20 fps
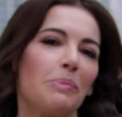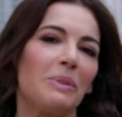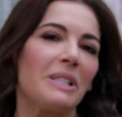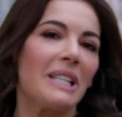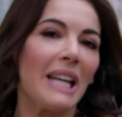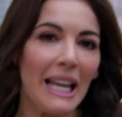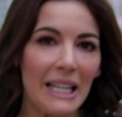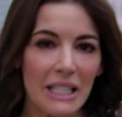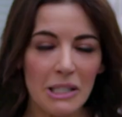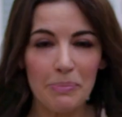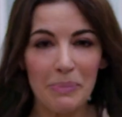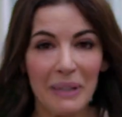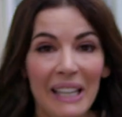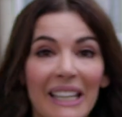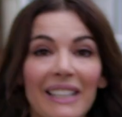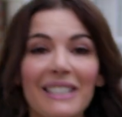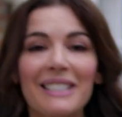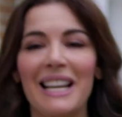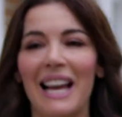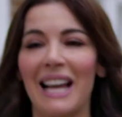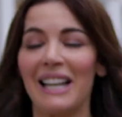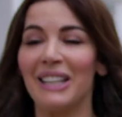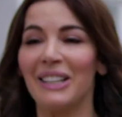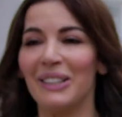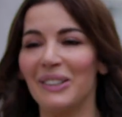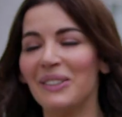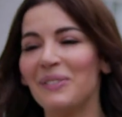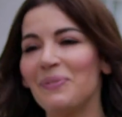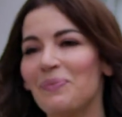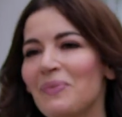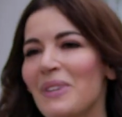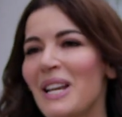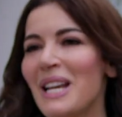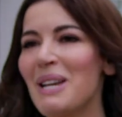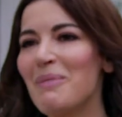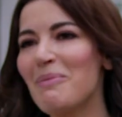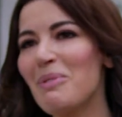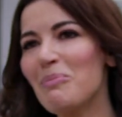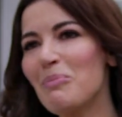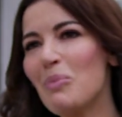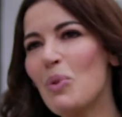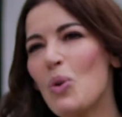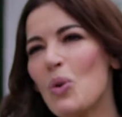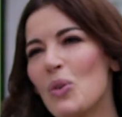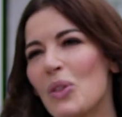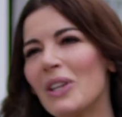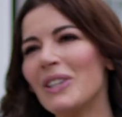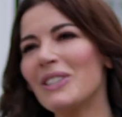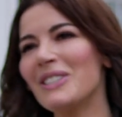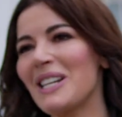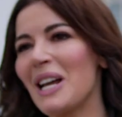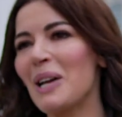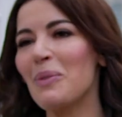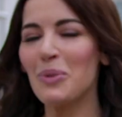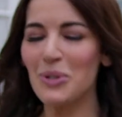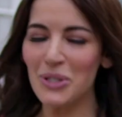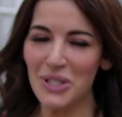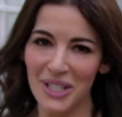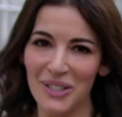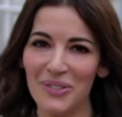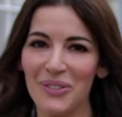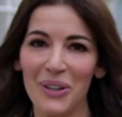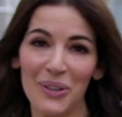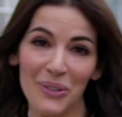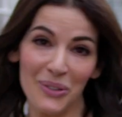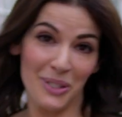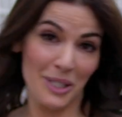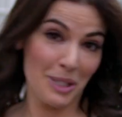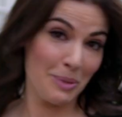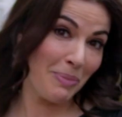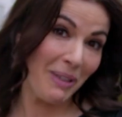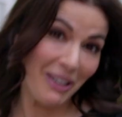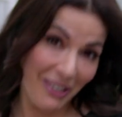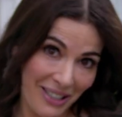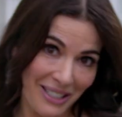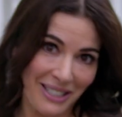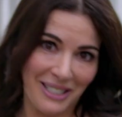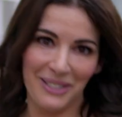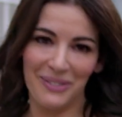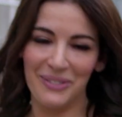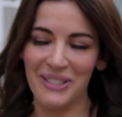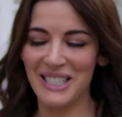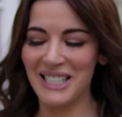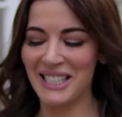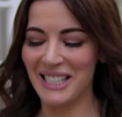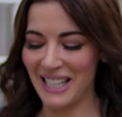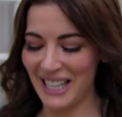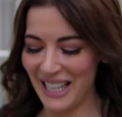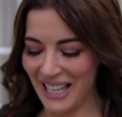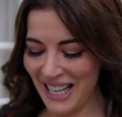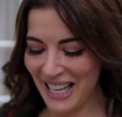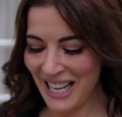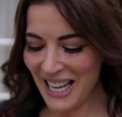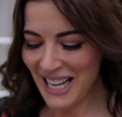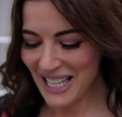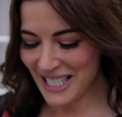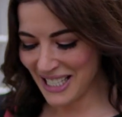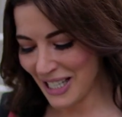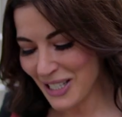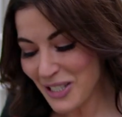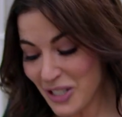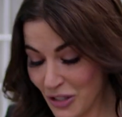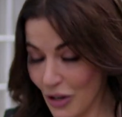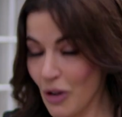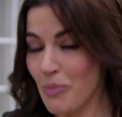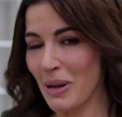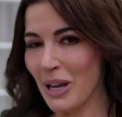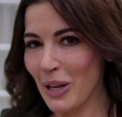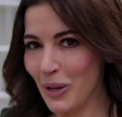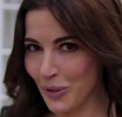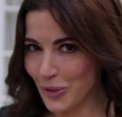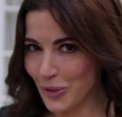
to pretend to be Italian, but more that I want to evoke the spirit of Italy just on my